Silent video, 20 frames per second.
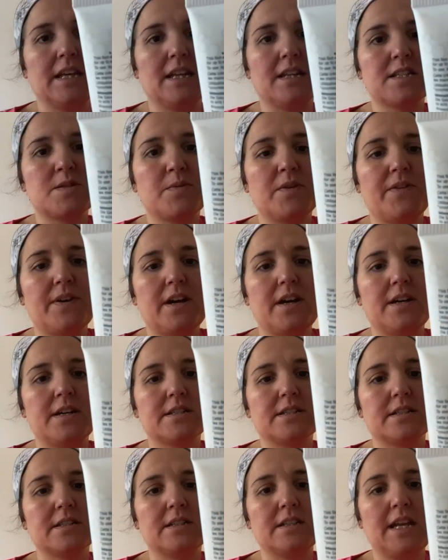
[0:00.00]
Elizabeth
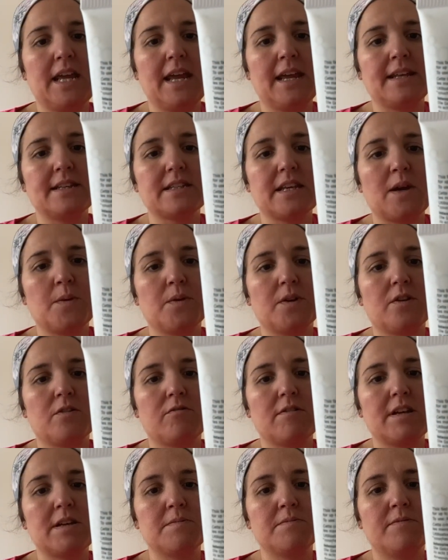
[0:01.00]
Arden 8-Hour
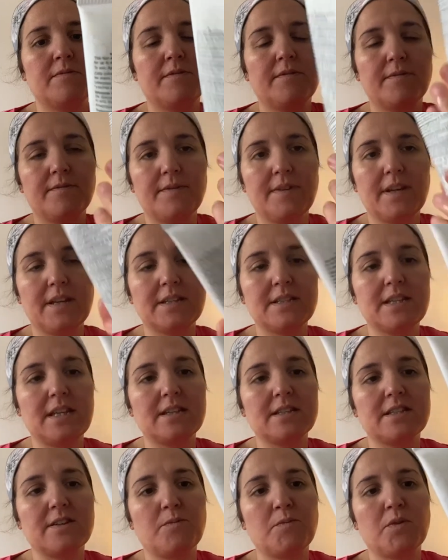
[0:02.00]
Cream
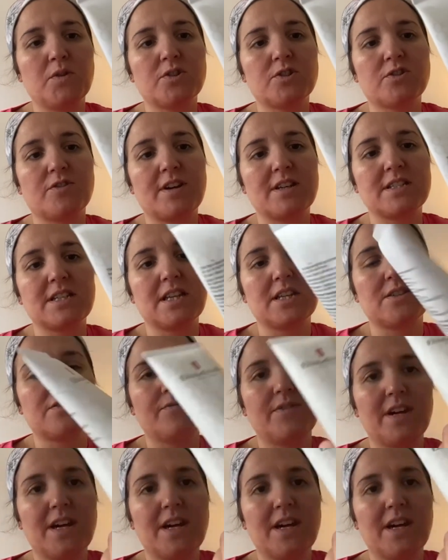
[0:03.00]
Intensive Moisturisation for